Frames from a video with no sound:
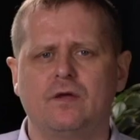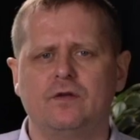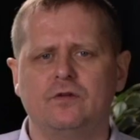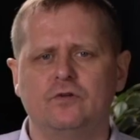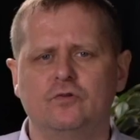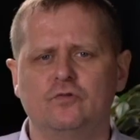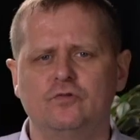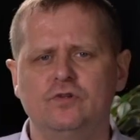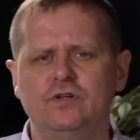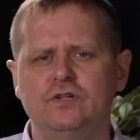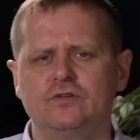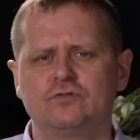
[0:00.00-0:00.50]

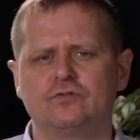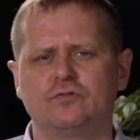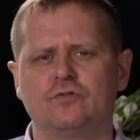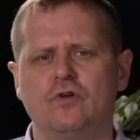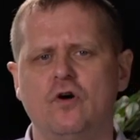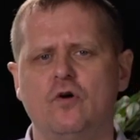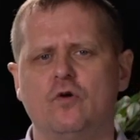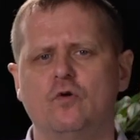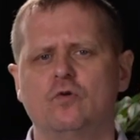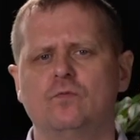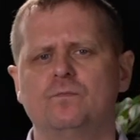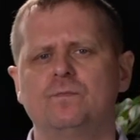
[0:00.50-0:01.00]
You need to
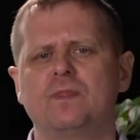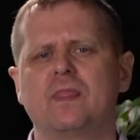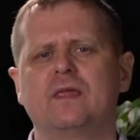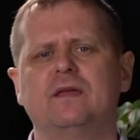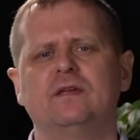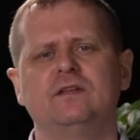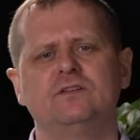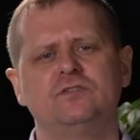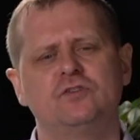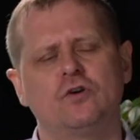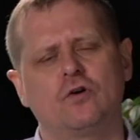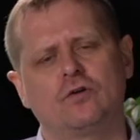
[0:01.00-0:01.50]
know,
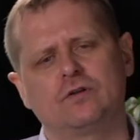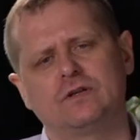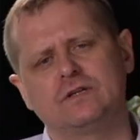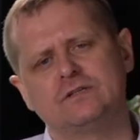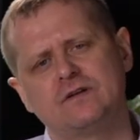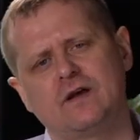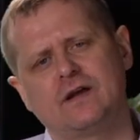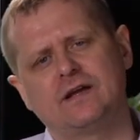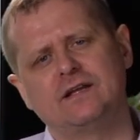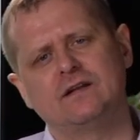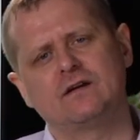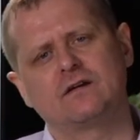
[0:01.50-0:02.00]
is your
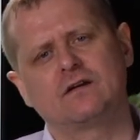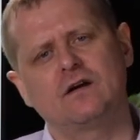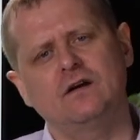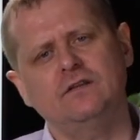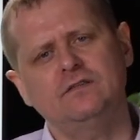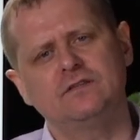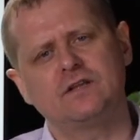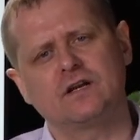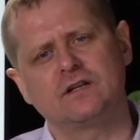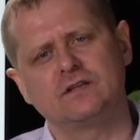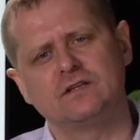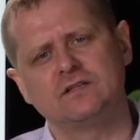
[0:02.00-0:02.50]
design a
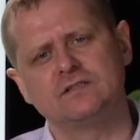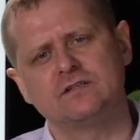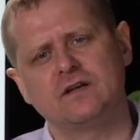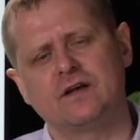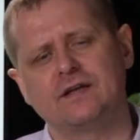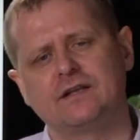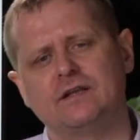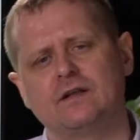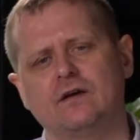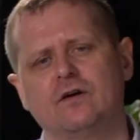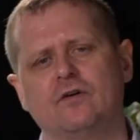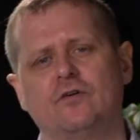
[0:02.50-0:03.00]
cutter
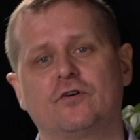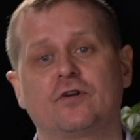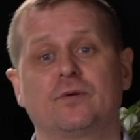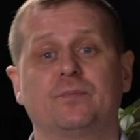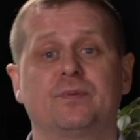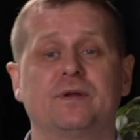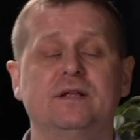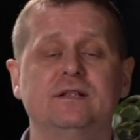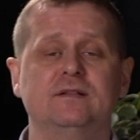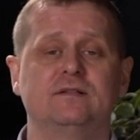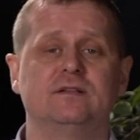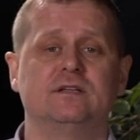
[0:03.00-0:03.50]
design or a
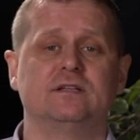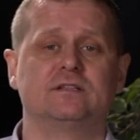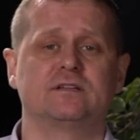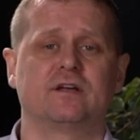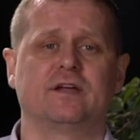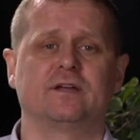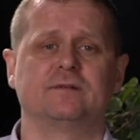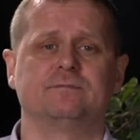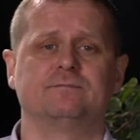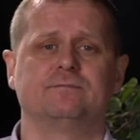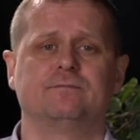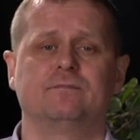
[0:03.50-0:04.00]
print
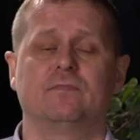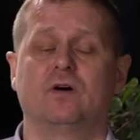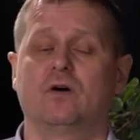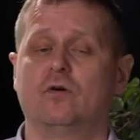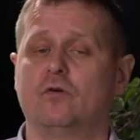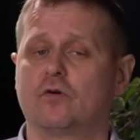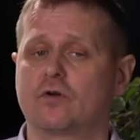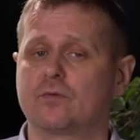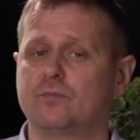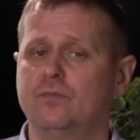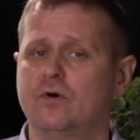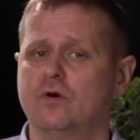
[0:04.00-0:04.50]
design
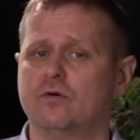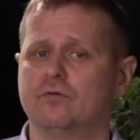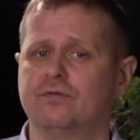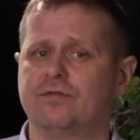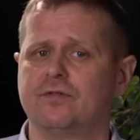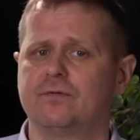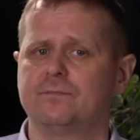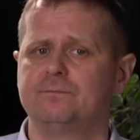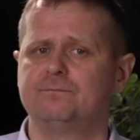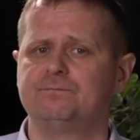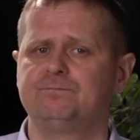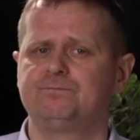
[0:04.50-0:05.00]
or
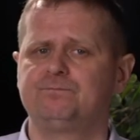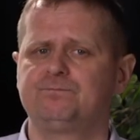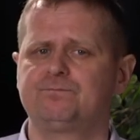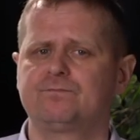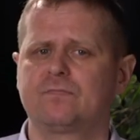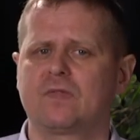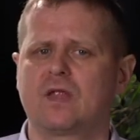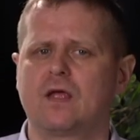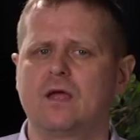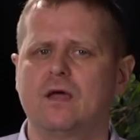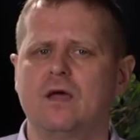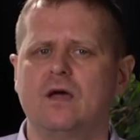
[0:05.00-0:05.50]
both?
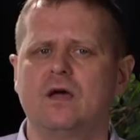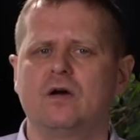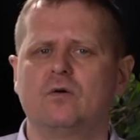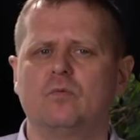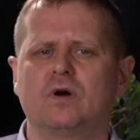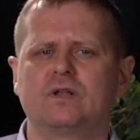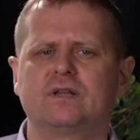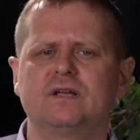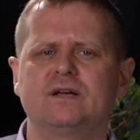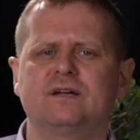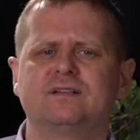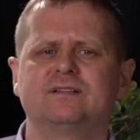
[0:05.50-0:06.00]

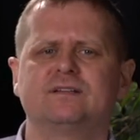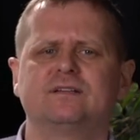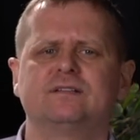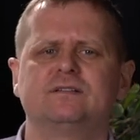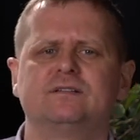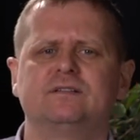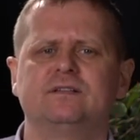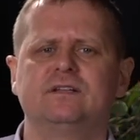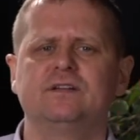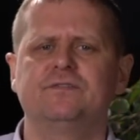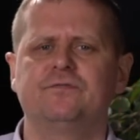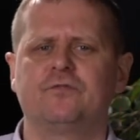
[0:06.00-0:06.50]
What are the
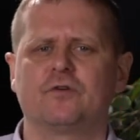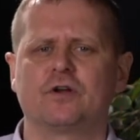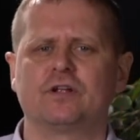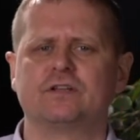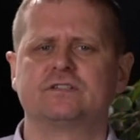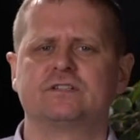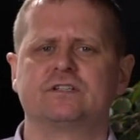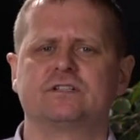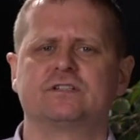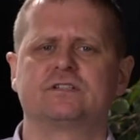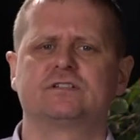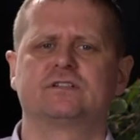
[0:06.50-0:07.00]

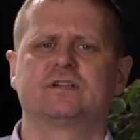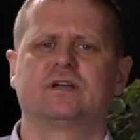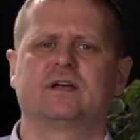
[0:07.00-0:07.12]
differences?